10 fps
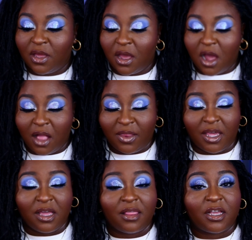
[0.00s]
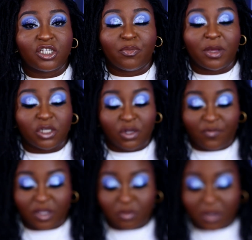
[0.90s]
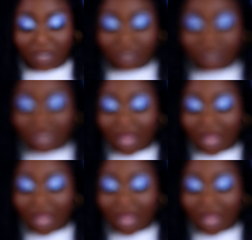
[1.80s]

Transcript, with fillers: Holiday Collection by Juvia's Place.